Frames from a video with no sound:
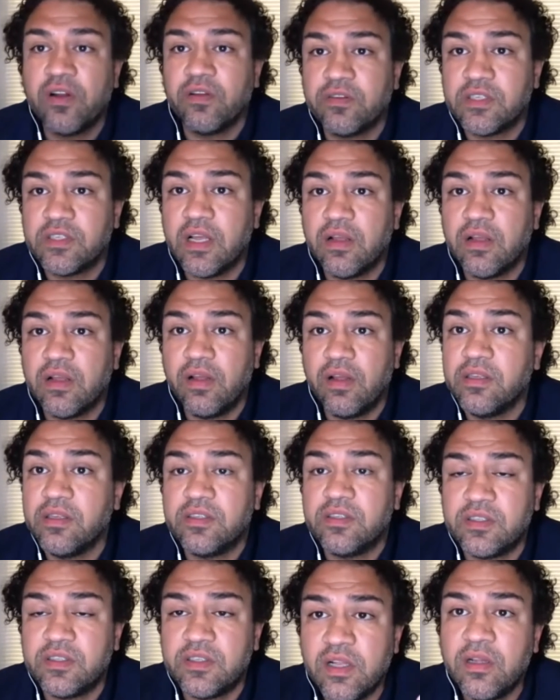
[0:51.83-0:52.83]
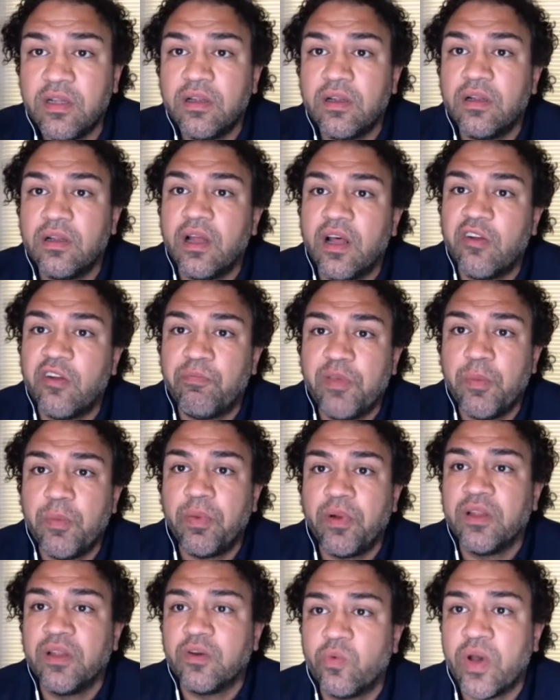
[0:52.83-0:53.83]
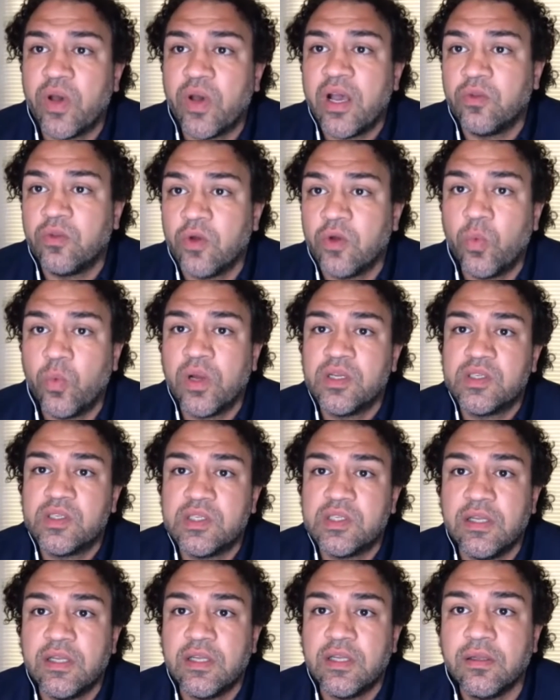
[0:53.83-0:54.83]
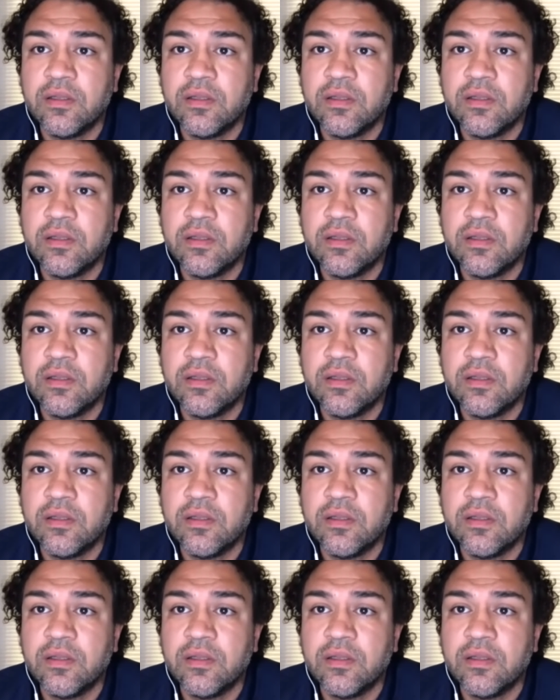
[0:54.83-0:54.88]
of us, and still a lot of people on the right don't want to see it.